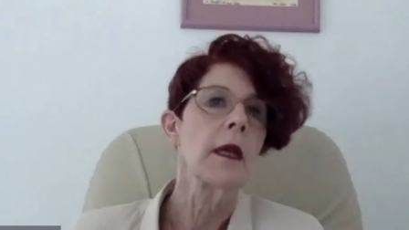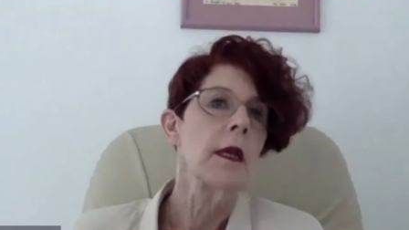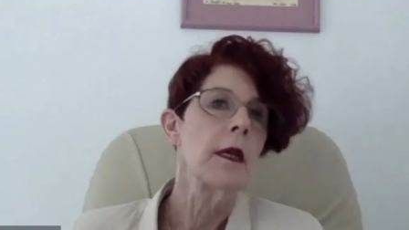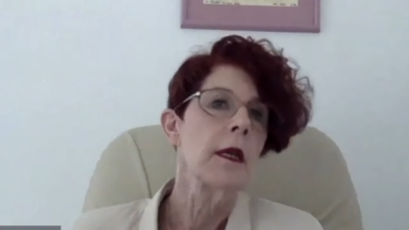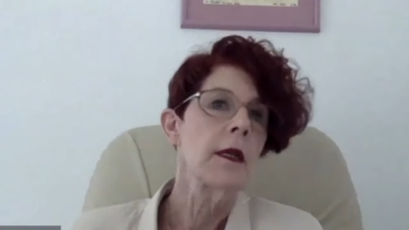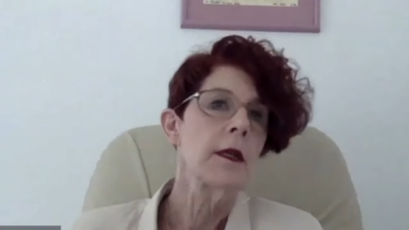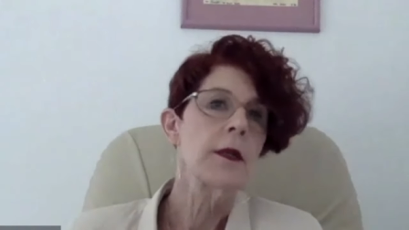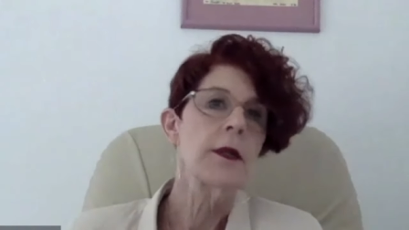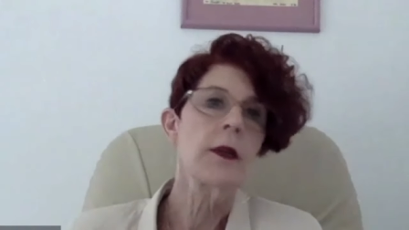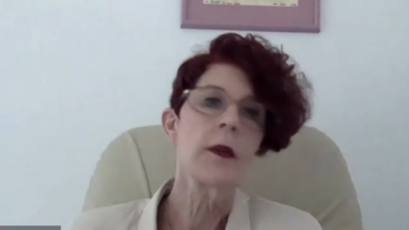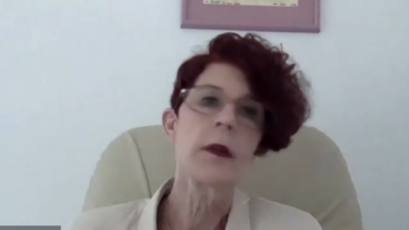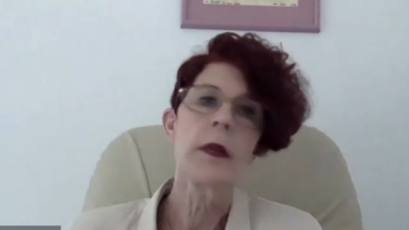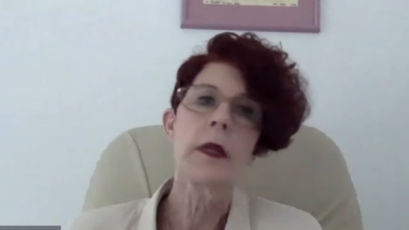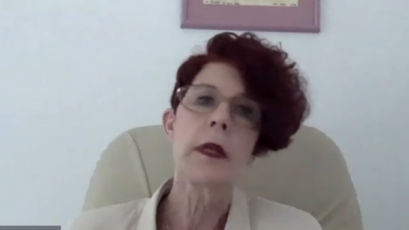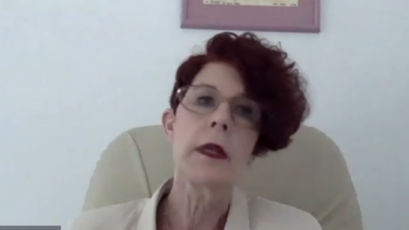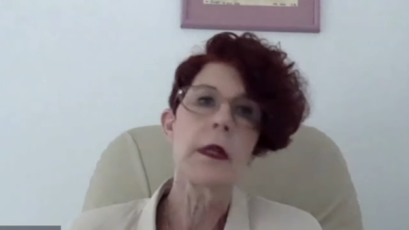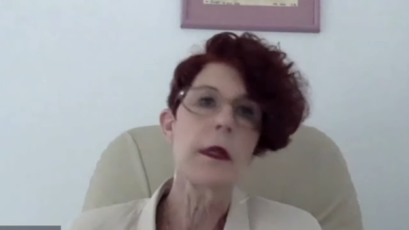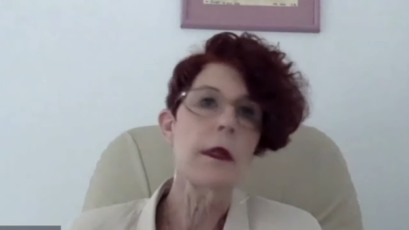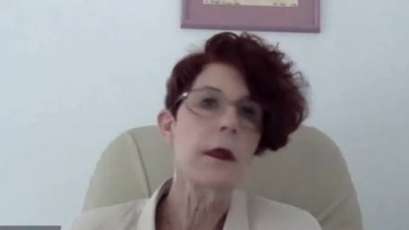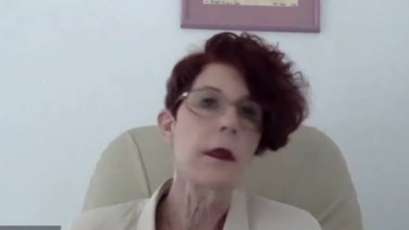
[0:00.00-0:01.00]

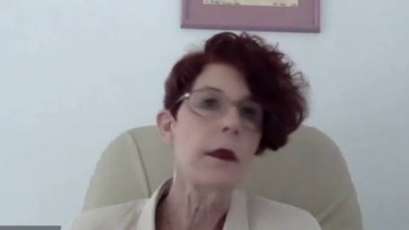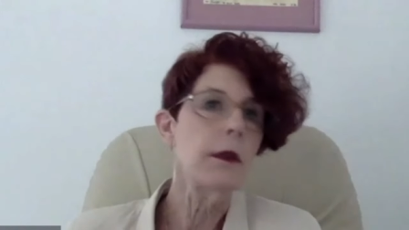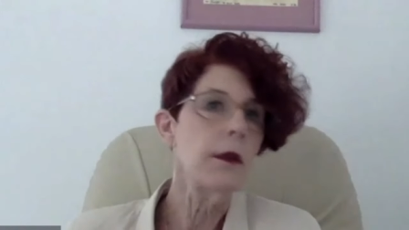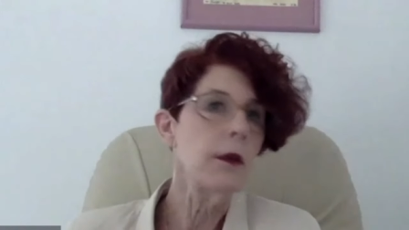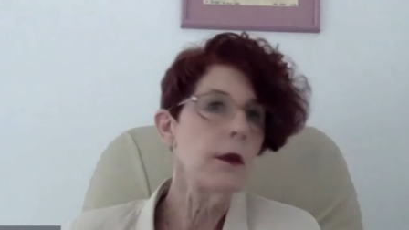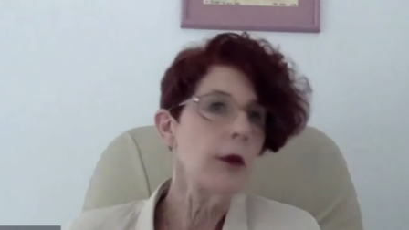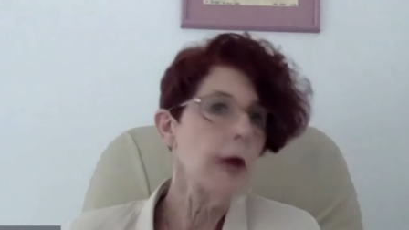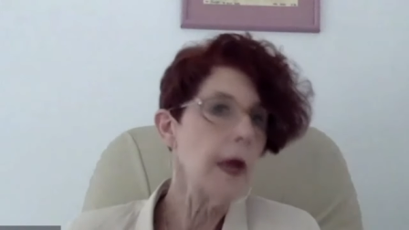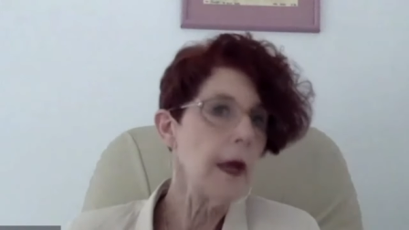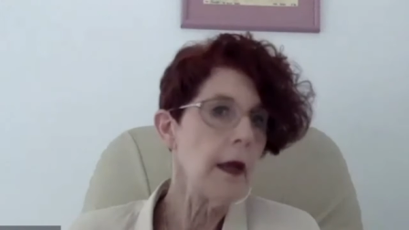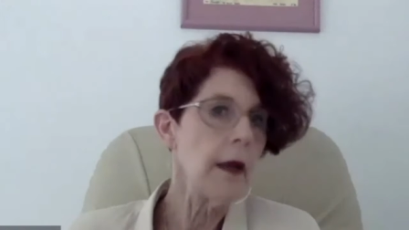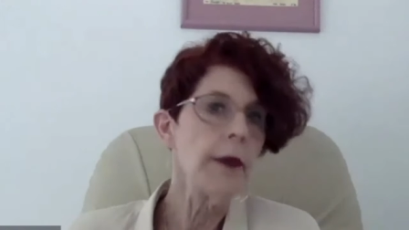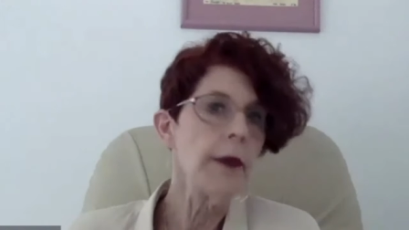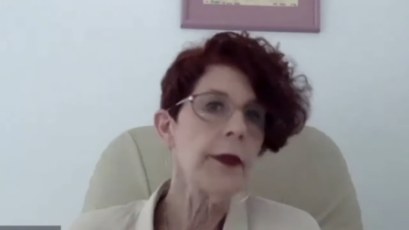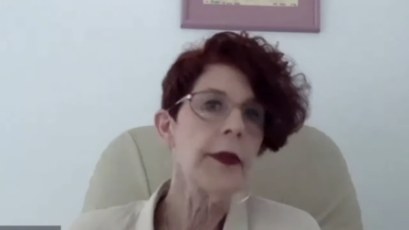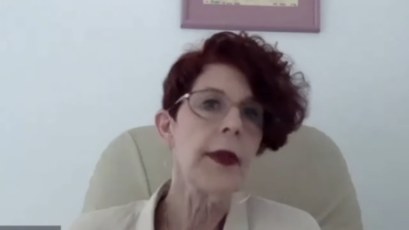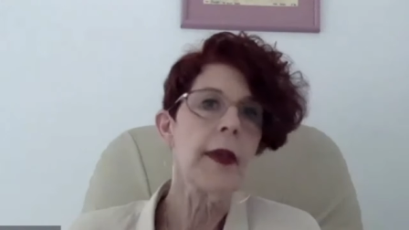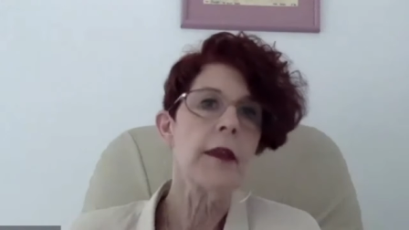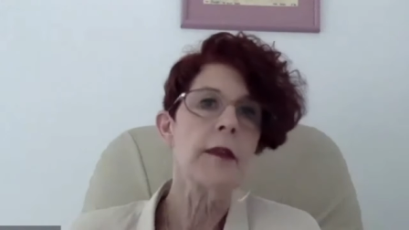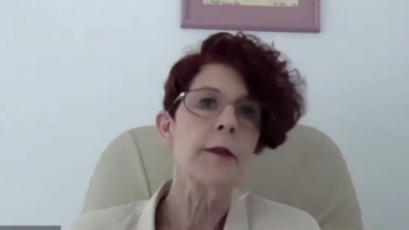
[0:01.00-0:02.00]
Certainly,
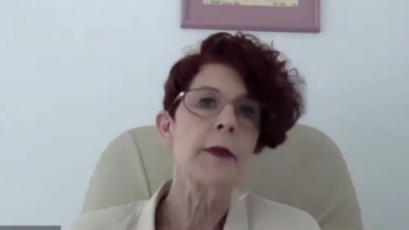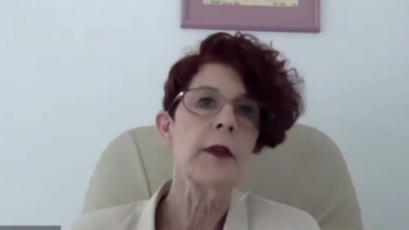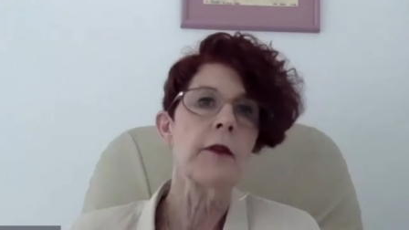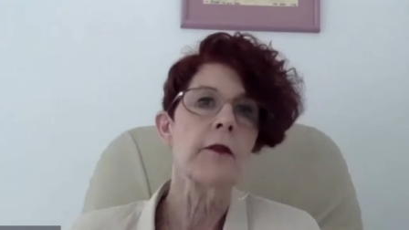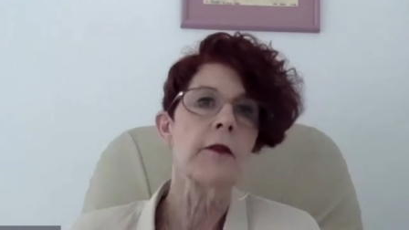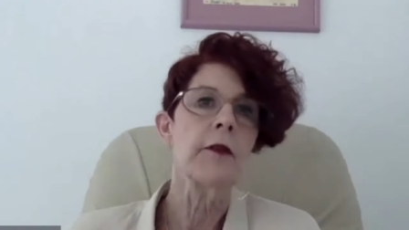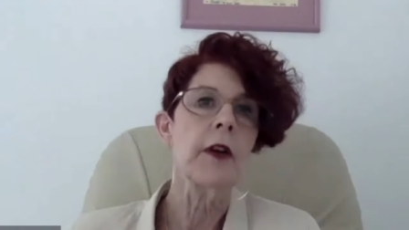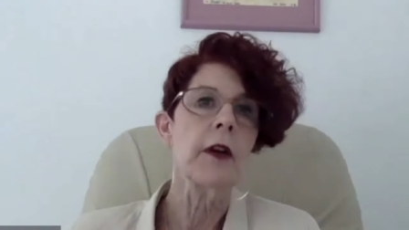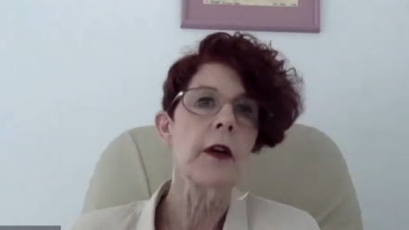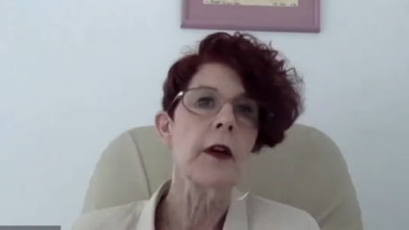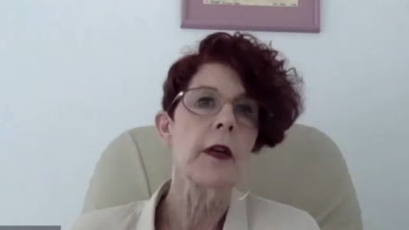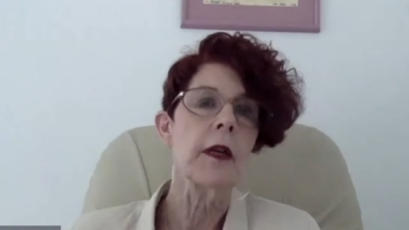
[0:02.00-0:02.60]
UHealth has been very